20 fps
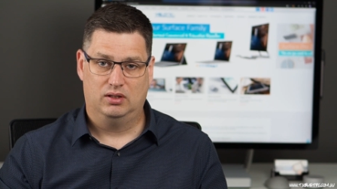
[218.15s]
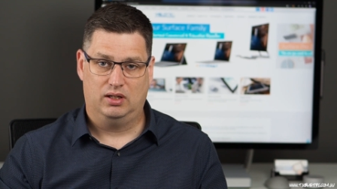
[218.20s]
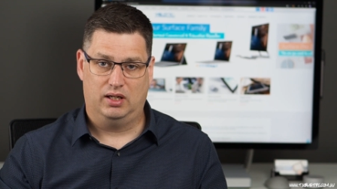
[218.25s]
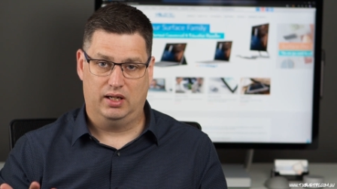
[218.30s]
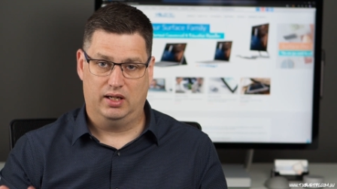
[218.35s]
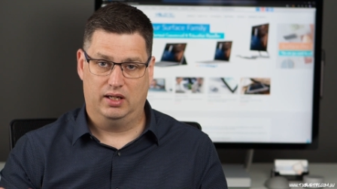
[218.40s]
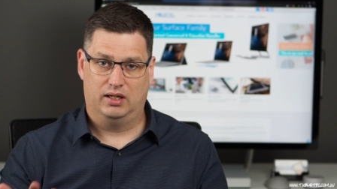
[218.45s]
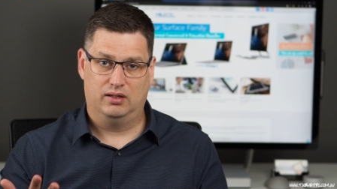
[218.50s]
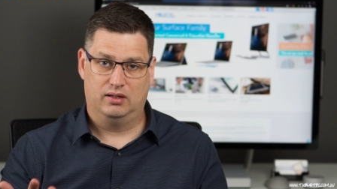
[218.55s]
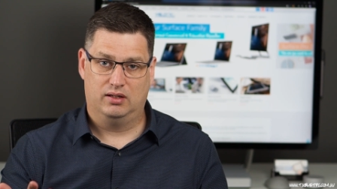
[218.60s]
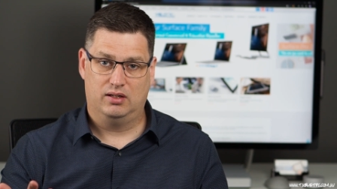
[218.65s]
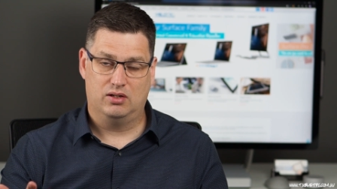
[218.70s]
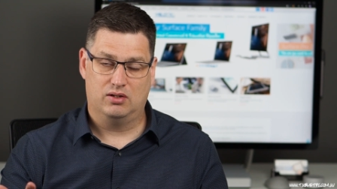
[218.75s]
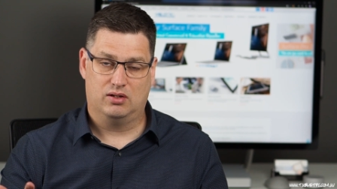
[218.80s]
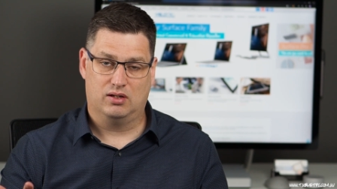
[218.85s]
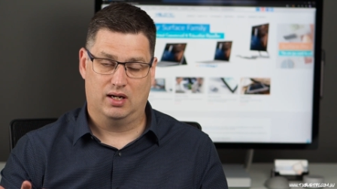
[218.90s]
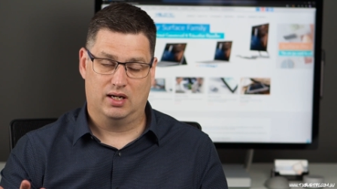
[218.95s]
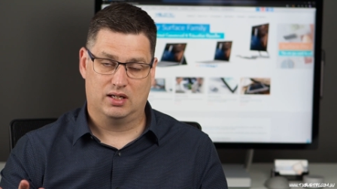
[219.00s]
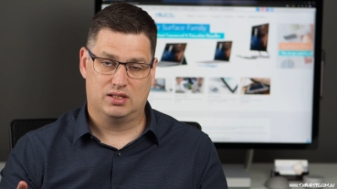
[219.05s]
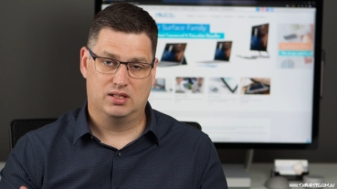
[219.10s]
and you
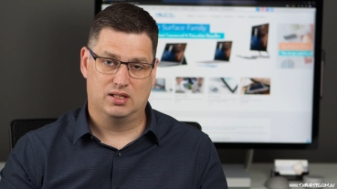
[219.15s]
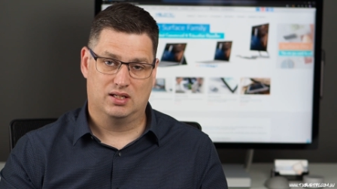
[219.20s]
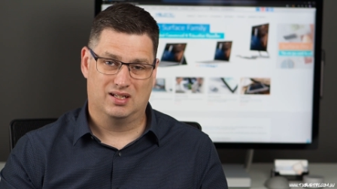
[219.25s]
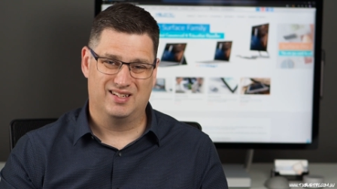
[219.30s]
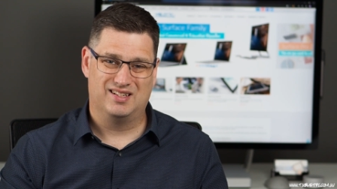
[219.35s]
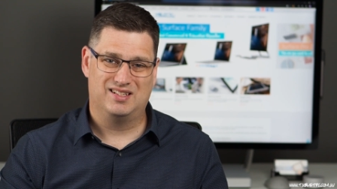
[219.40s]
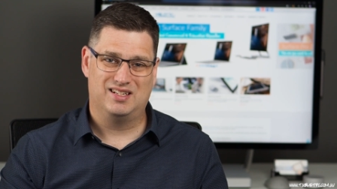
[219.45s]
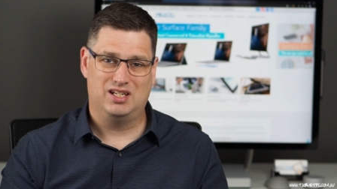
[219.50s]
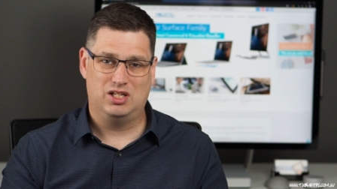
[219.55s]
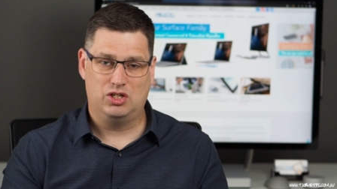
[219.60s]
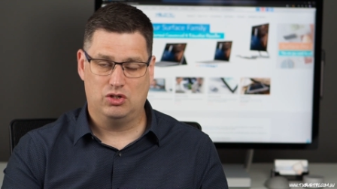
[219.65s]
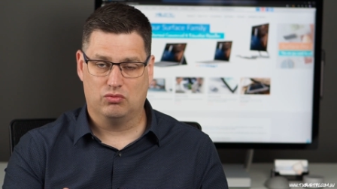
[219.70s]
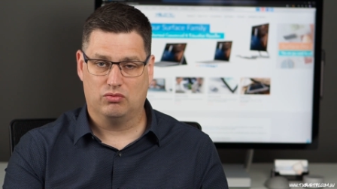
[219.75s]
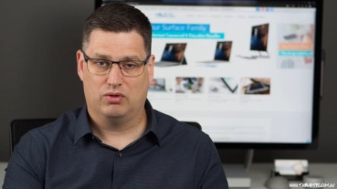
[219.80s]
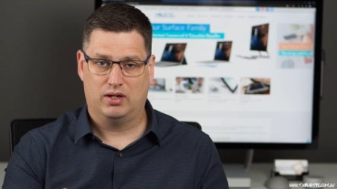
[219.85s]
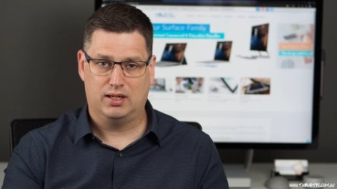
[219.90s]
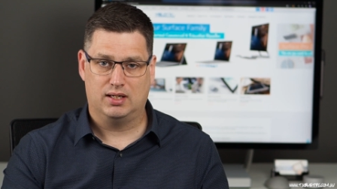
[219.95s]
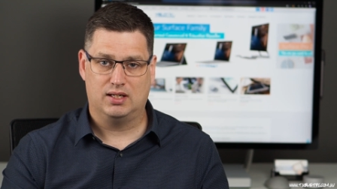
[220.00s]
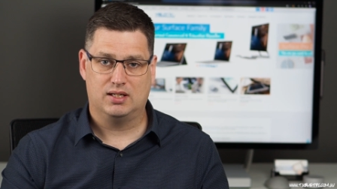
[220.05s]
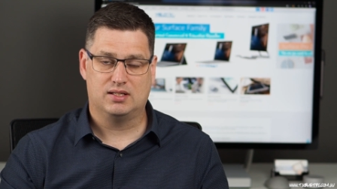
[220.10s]
can actually continue
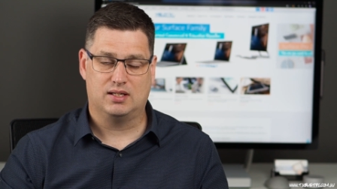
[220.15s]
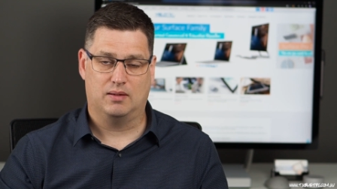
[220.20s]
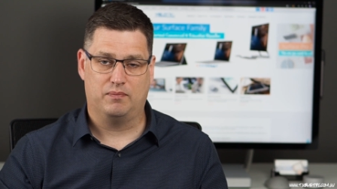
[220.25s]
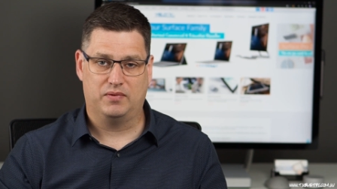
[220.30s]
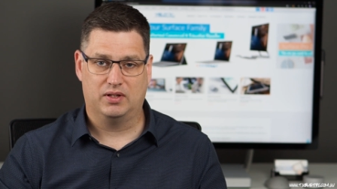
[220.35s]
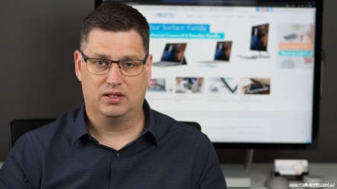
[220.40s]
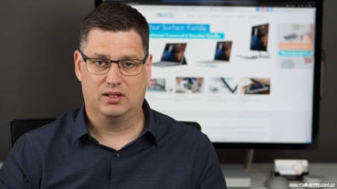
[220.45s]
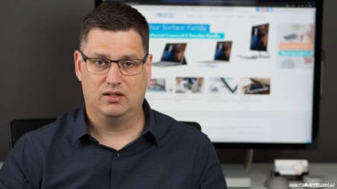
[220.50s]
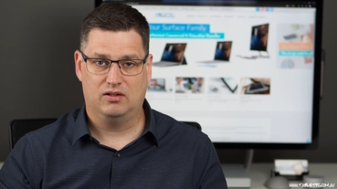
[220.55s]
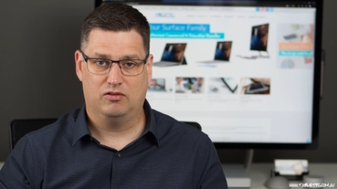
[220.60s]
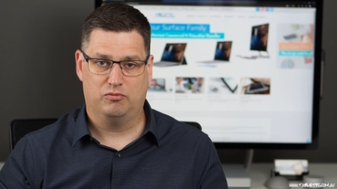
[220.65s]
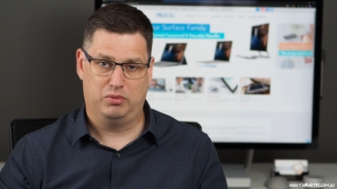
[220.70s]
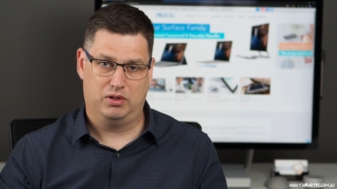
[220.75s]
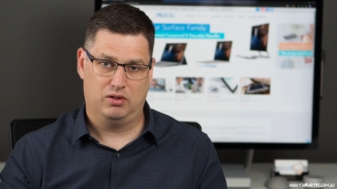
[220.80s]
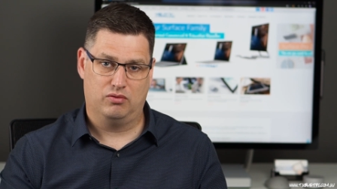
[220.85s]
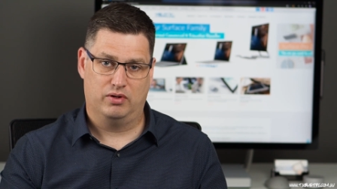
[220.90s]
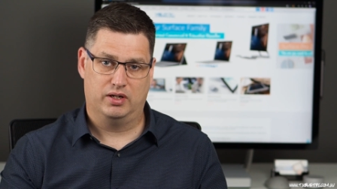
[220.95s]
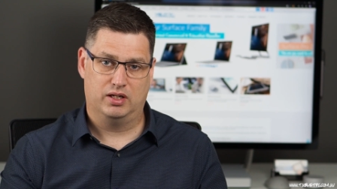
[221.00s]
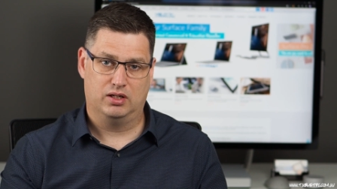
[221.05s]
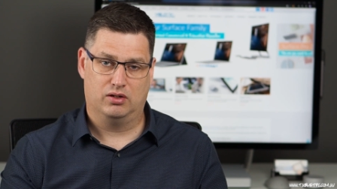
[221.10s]
reading something that you've
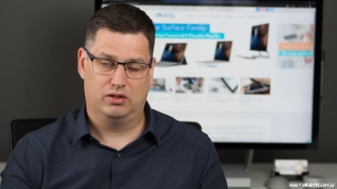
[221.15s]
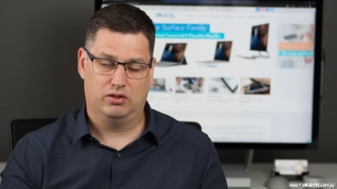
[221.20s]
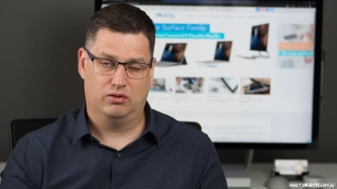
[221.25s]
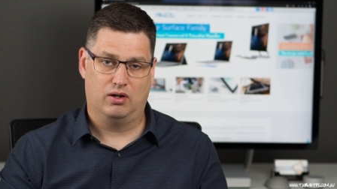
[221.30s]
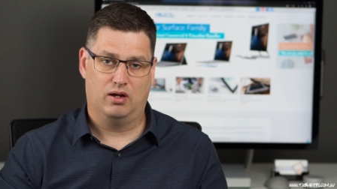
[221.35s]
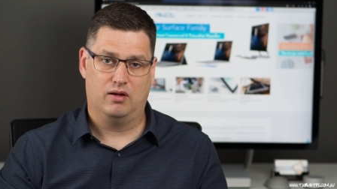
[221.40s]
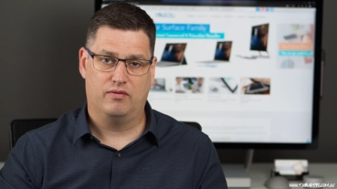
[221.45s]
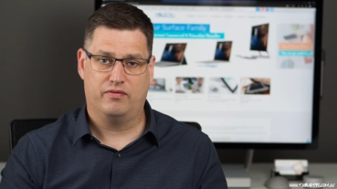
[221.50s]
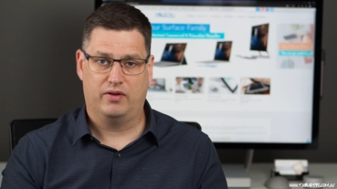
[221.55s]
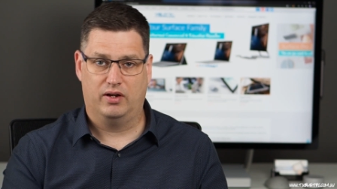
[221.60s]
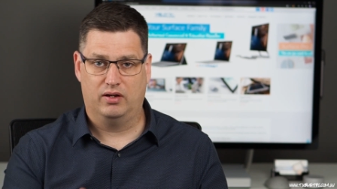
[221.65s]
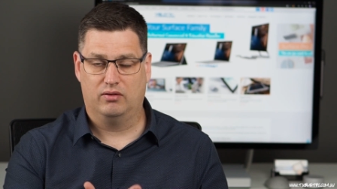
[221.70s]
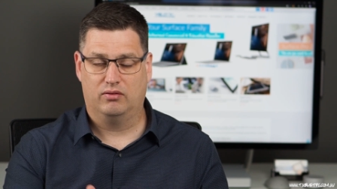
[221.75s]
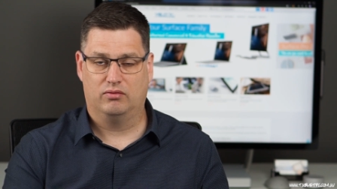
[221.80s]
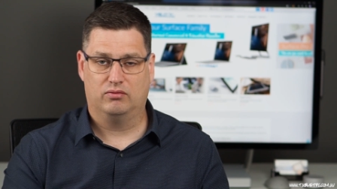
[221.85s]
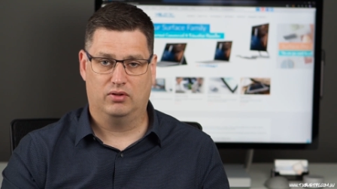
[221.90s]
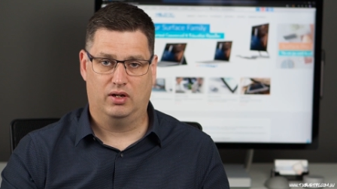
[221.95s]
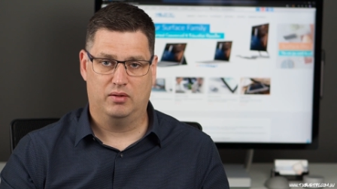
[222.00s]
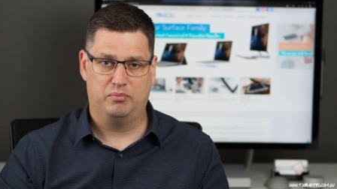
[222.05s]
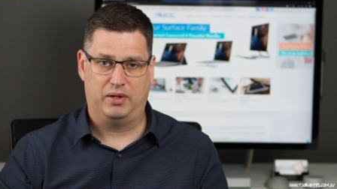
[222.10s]
been reading on your iPhone
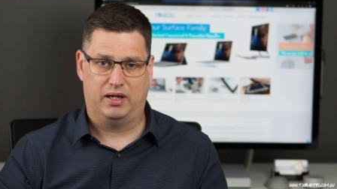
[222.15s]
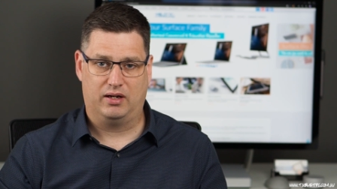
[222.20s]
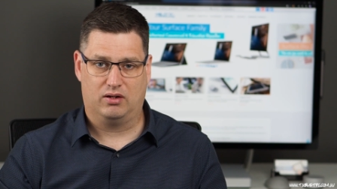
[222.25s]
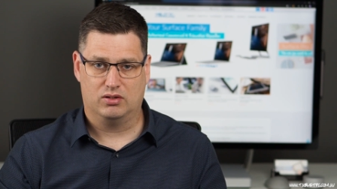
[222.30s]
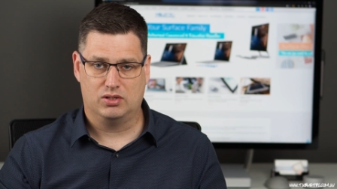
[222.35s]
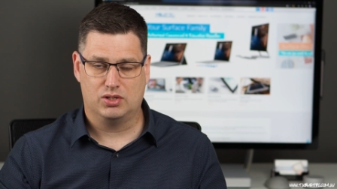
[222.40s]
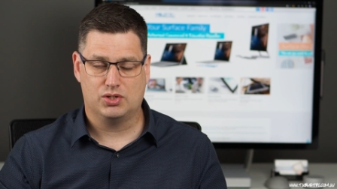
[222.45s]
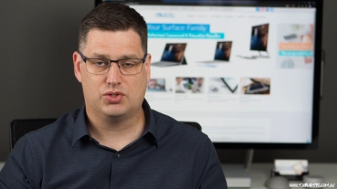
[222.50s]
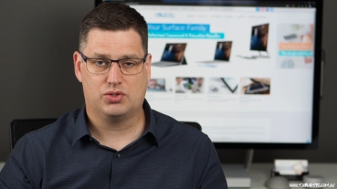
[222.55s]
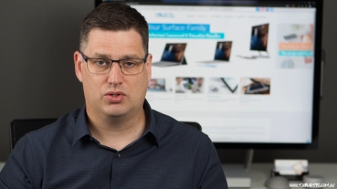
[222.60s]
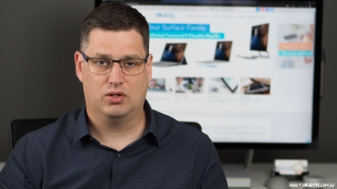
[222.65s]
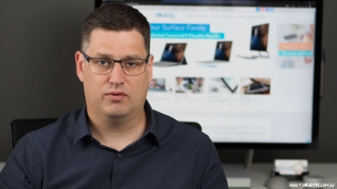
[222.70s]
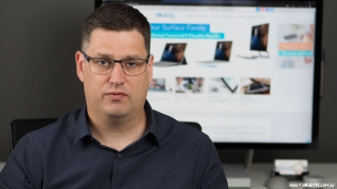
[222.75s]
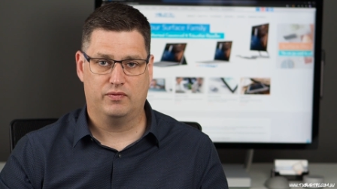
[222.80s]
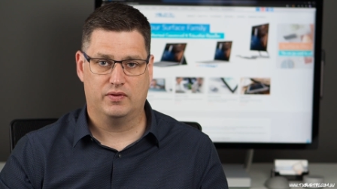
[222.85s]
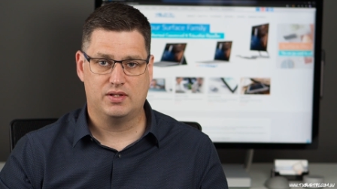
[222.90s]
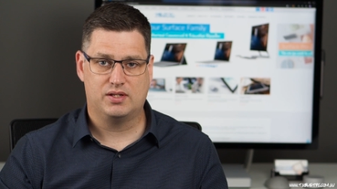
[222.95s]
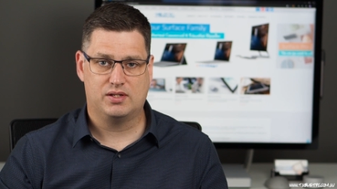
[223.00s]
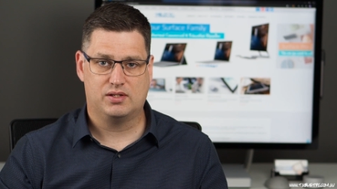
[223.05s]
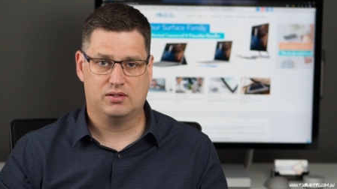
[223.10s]
right back on your
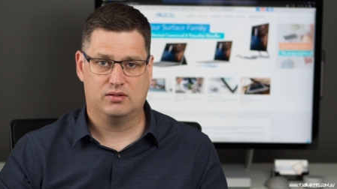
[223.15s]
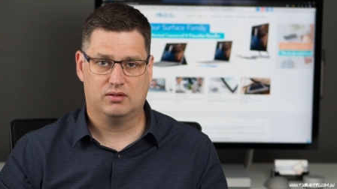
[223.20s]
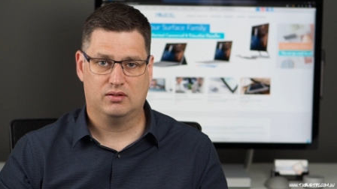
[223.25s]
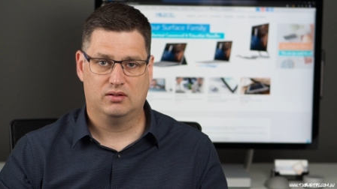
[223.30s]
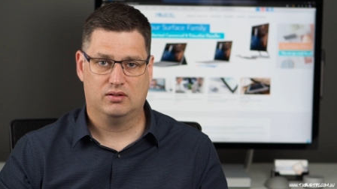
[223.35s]
Surface.